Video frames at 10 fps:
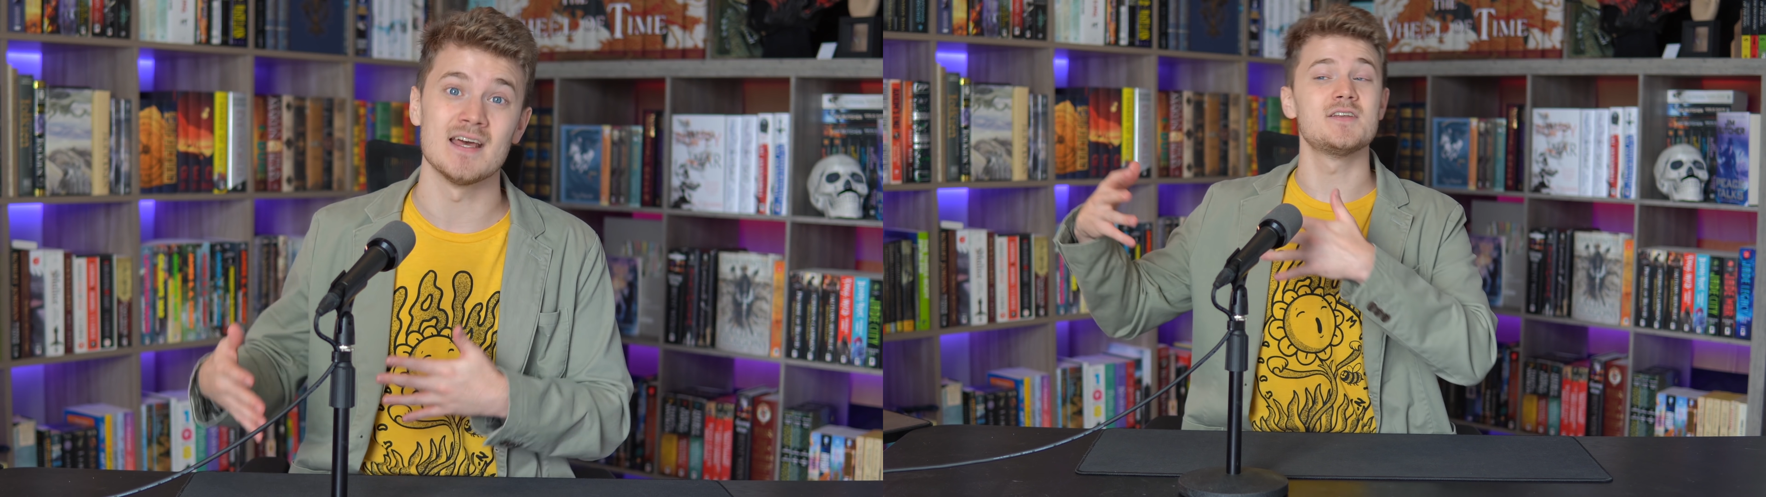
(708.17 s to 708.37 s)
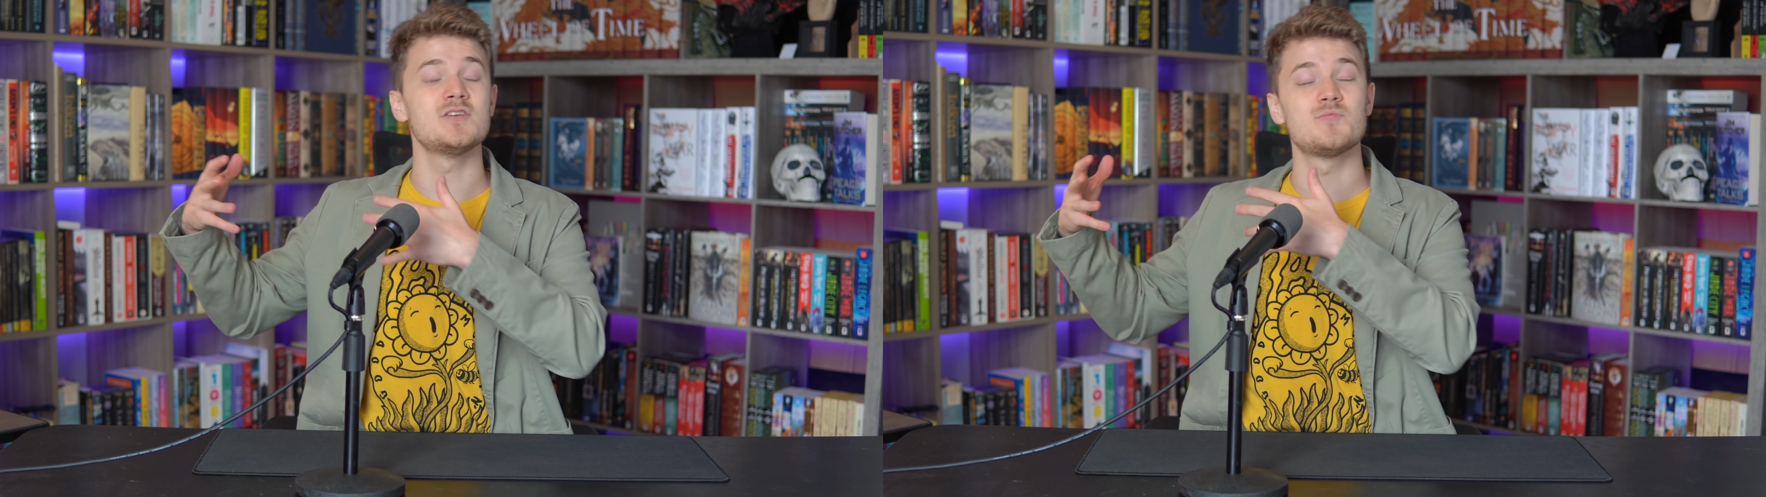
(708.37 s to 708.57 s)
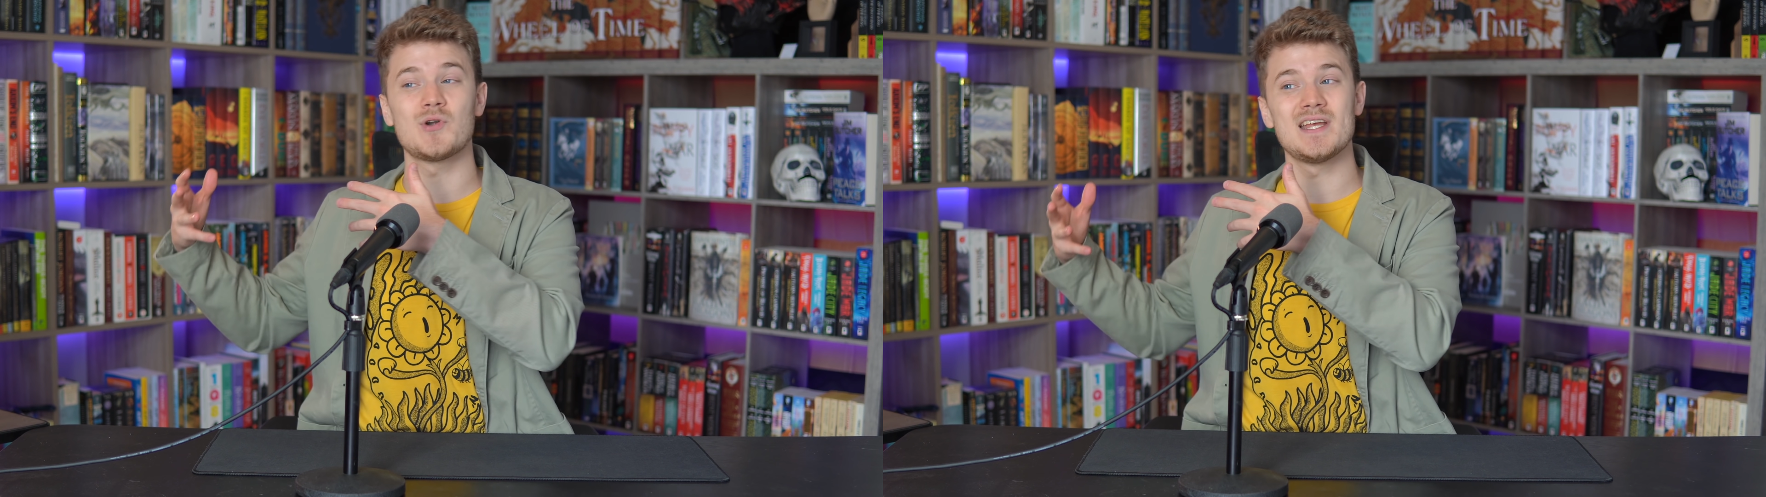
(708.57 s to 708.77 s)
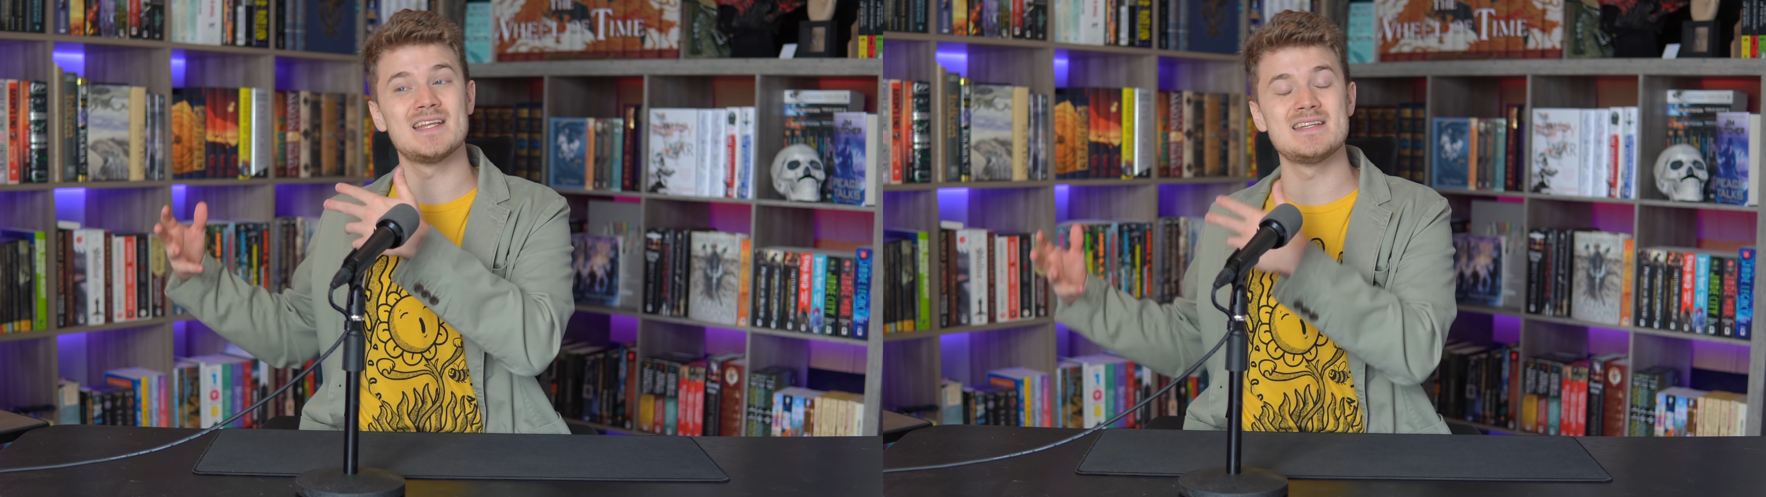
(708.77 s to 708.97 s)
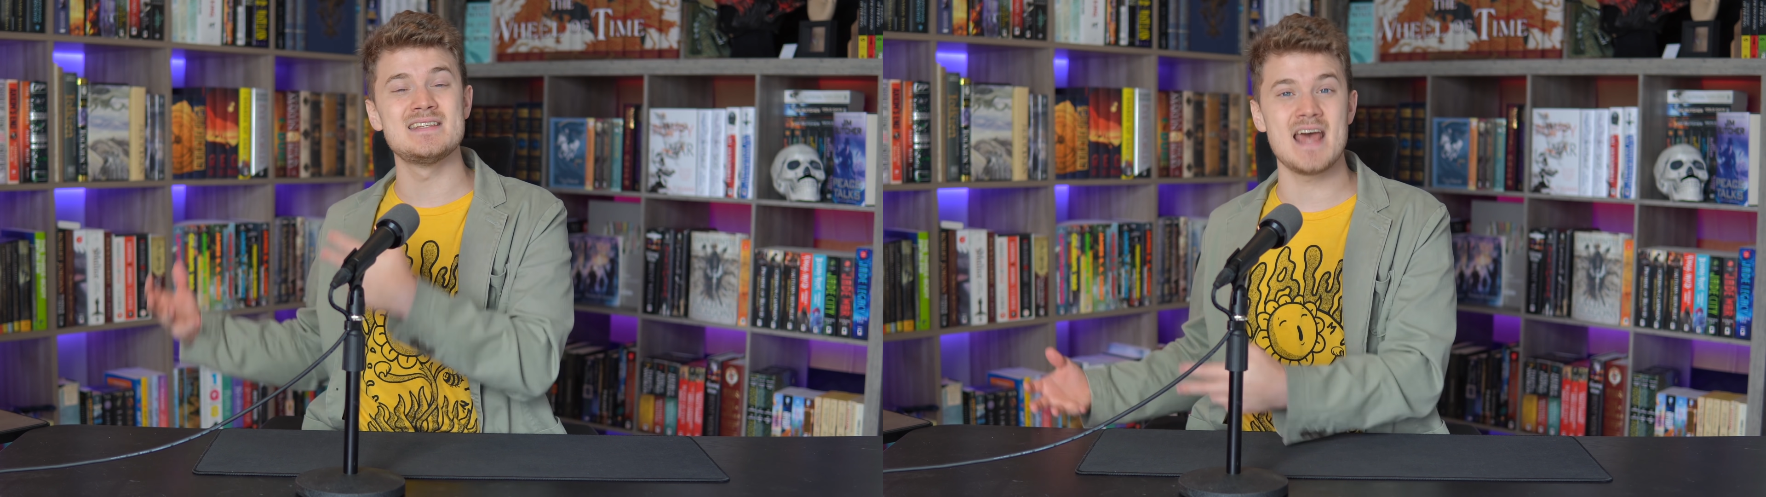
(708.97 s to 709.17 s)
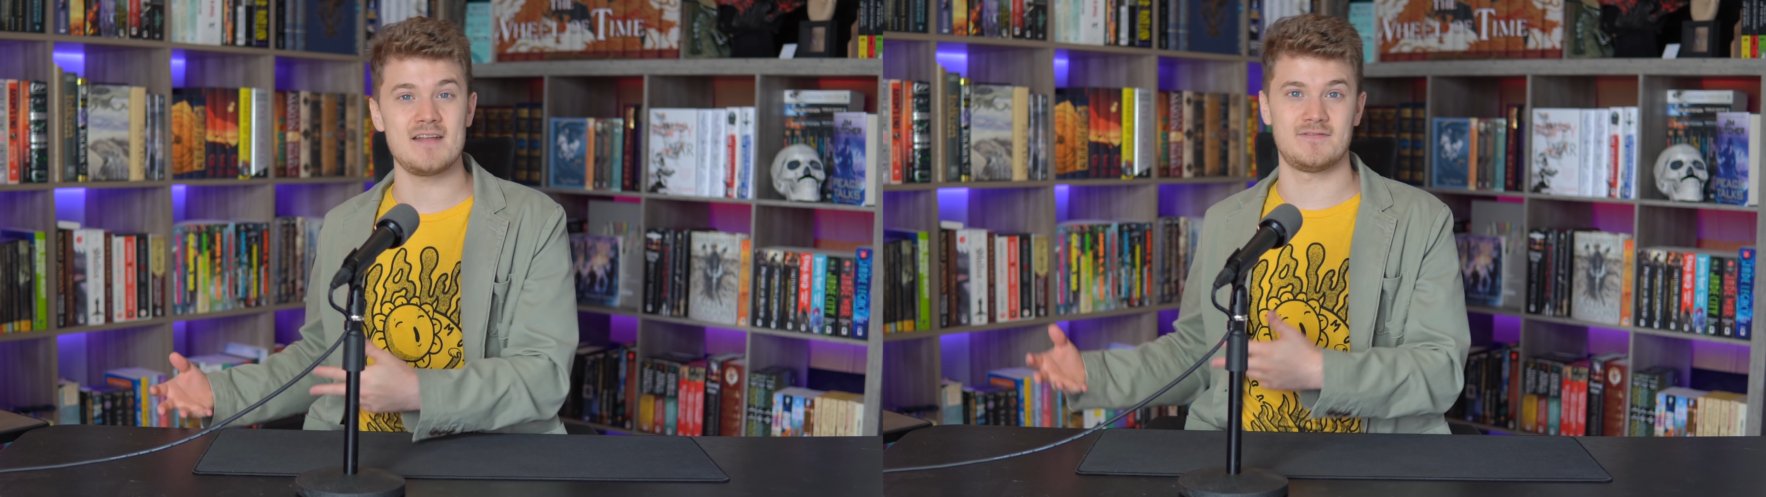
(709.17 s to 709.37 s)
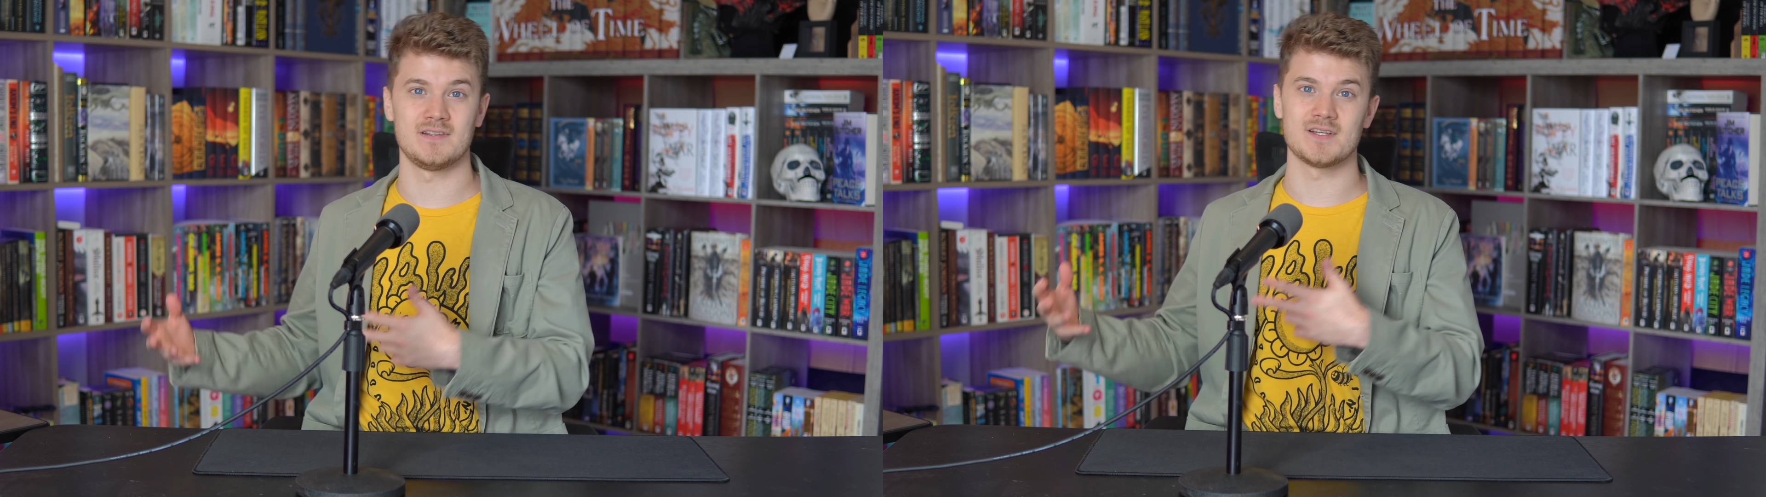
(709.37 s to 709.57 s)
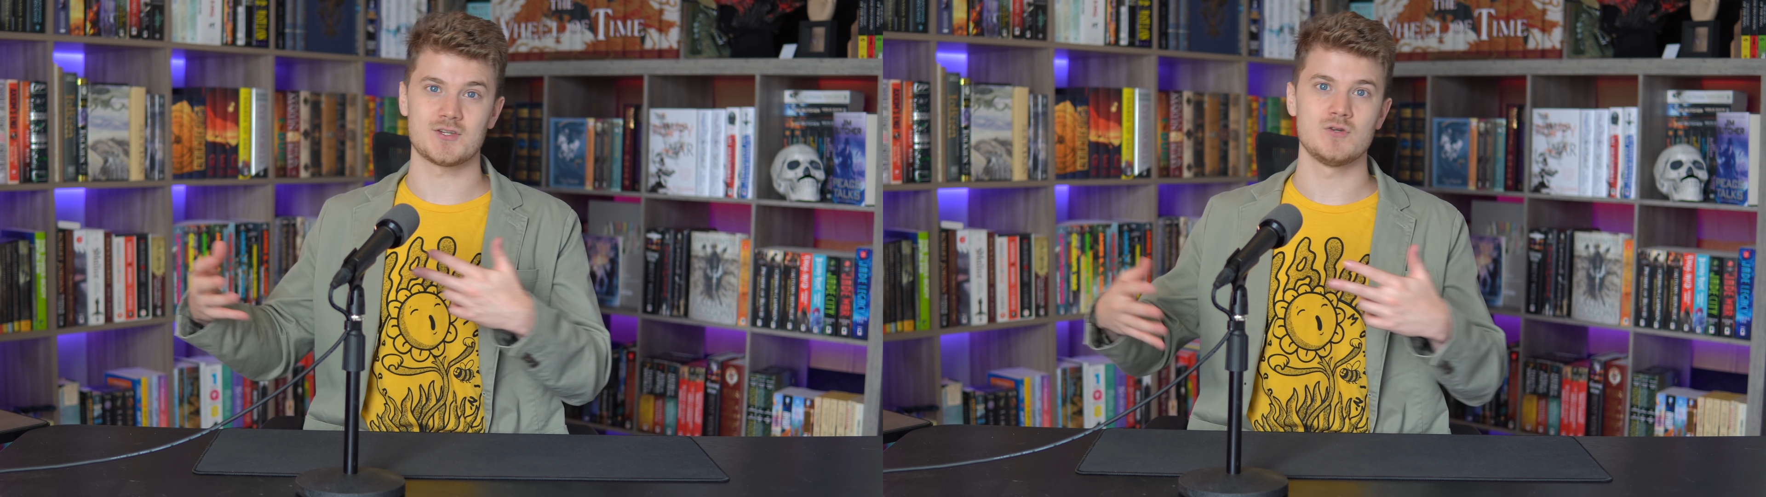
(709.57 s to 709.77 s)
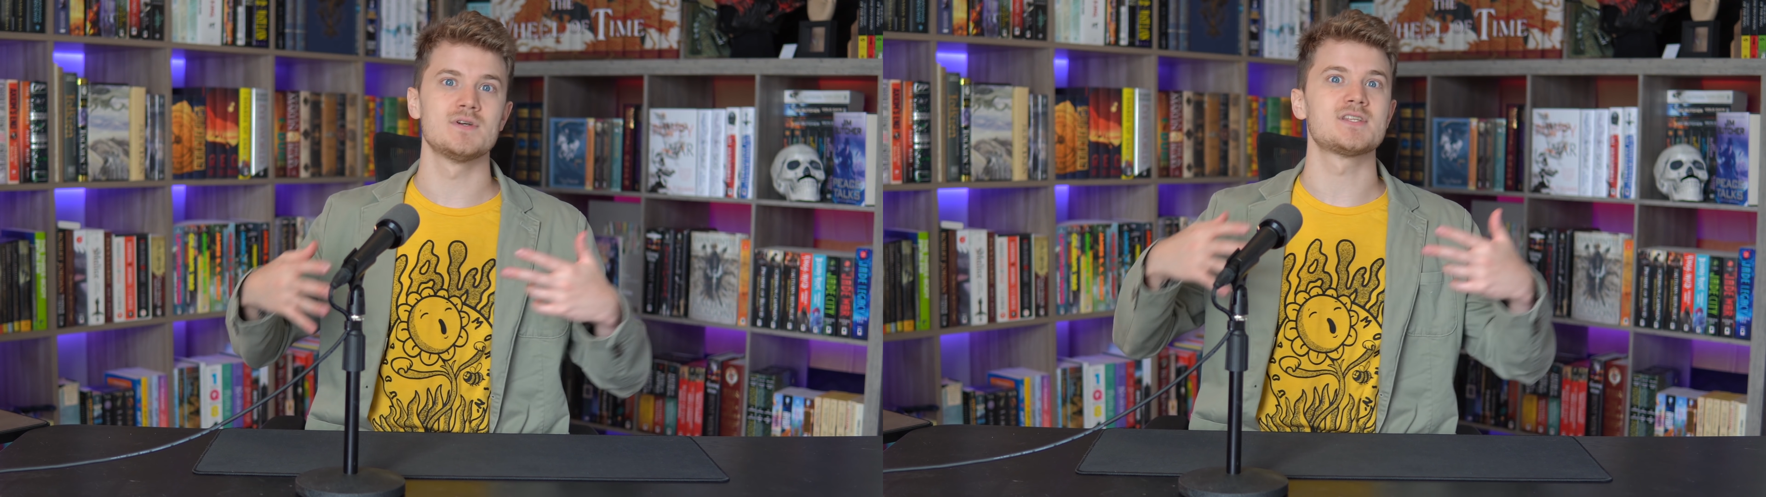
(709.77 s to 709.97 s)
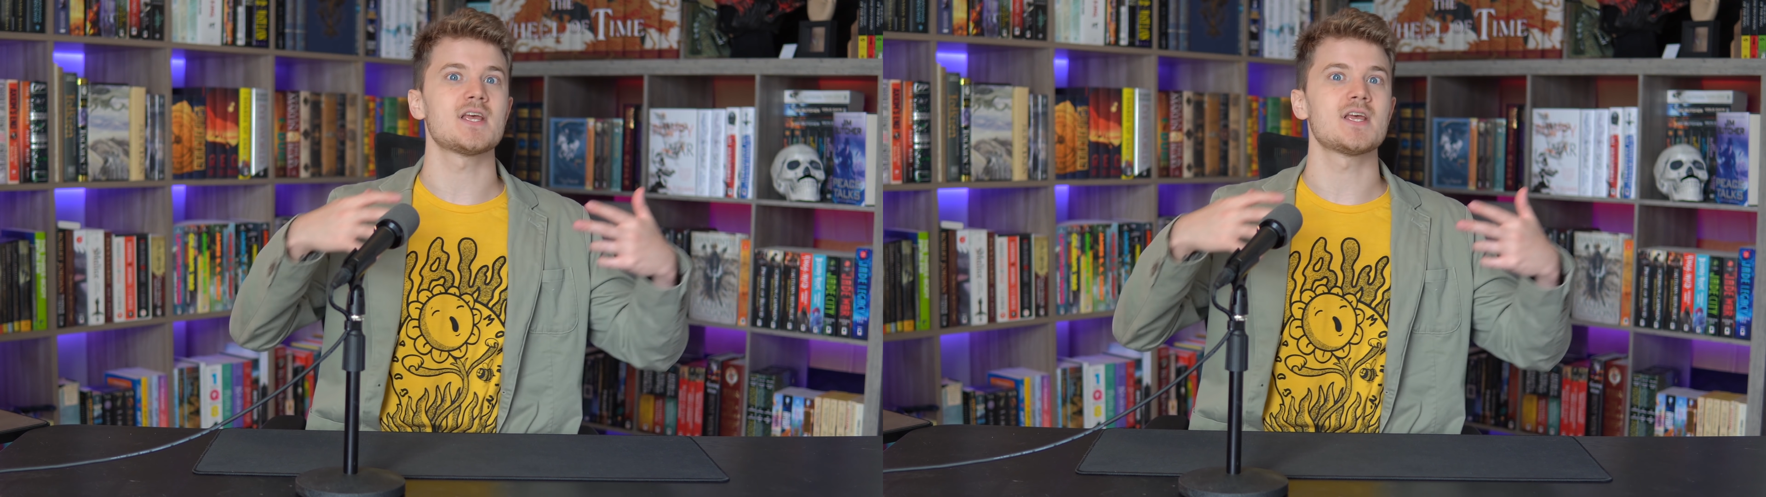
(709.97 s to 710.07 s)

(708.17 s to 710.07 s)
Then you bring in Netflix, who is